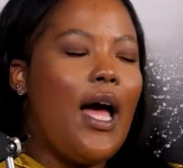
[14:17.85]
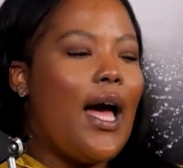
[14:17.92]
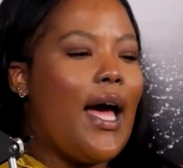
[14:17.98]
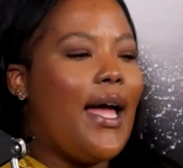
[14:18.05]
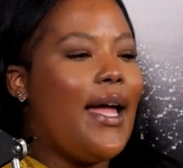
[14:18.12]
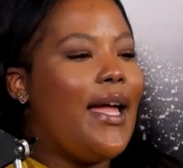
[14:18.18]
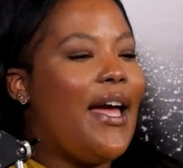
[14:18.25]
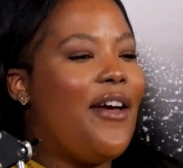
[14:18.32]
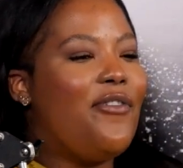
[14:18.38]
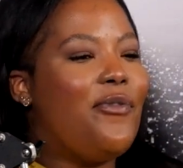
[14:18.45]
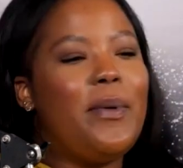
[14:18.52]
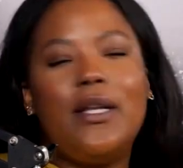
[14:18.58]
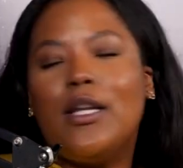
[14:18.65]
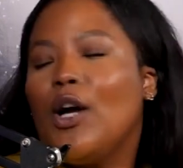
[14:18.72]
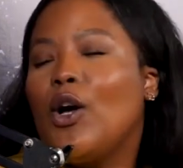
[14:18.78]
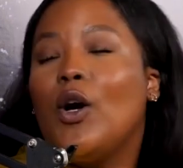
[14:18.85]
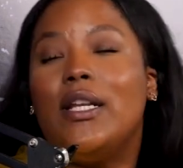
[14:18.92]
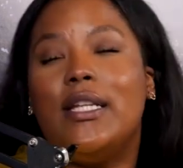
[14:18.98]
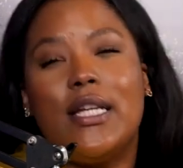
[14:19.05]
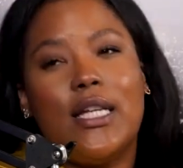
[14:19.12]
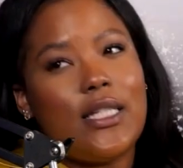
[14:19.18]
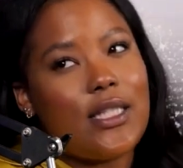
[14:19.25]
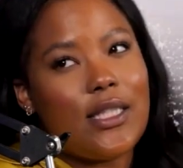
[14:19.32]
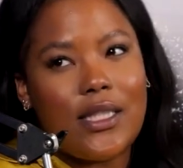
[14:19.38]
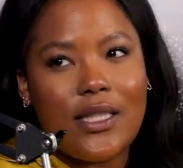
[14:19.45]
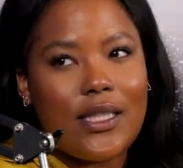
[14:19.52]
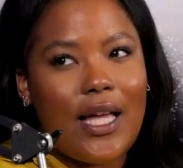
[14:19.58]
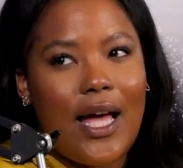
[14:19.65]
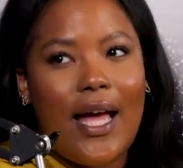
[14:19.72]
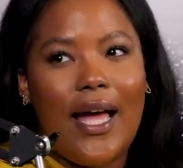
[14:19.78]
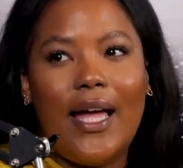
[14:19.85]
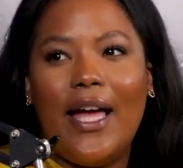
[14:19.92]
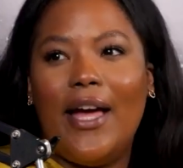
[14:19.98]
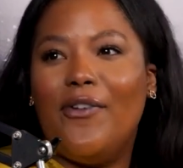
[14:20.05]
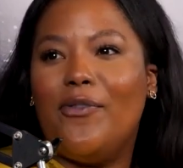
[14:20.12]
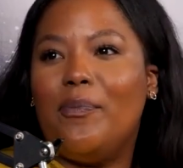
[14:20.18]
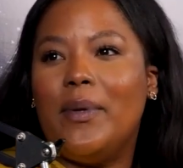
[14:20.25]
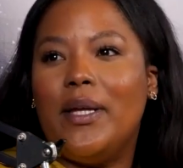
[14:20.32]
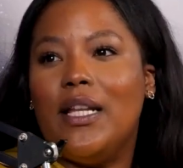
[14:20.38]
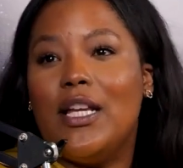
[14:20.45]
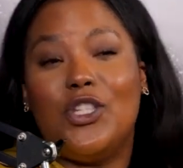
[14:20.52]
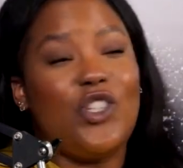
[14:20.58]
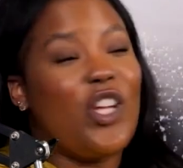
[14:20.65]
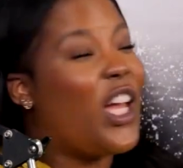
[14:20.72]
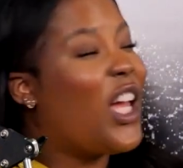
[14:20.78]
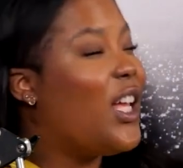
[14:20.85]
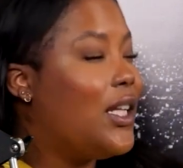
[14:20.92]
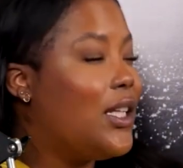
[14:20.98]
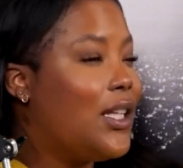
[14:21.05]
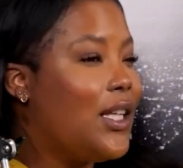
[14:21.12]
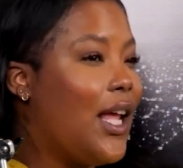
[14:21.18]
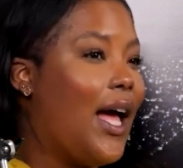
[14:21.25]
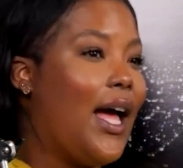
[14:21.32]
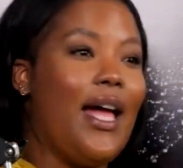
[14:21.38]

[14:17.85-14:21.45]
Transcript: I have been a goddess. I have been a chicken. I